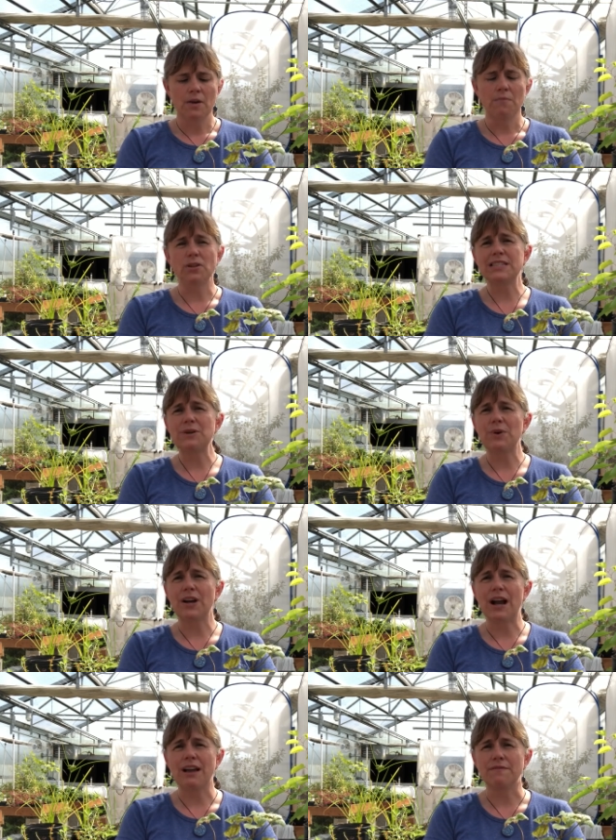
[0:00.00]
Mostly
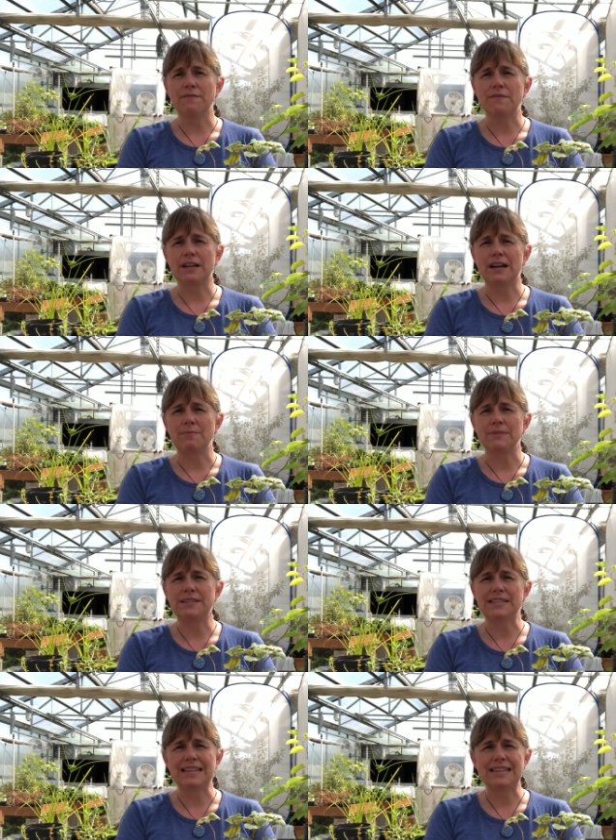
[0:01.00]
where I've
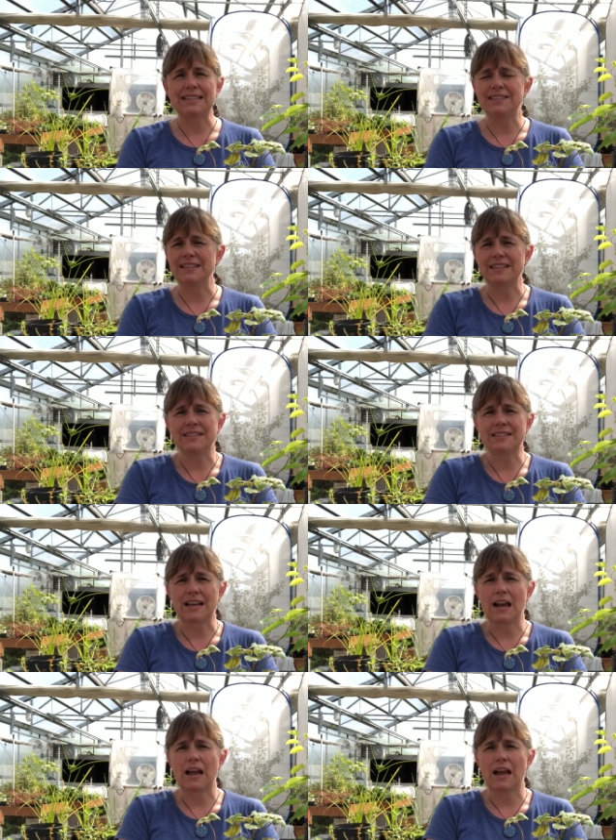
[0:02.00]
seen this is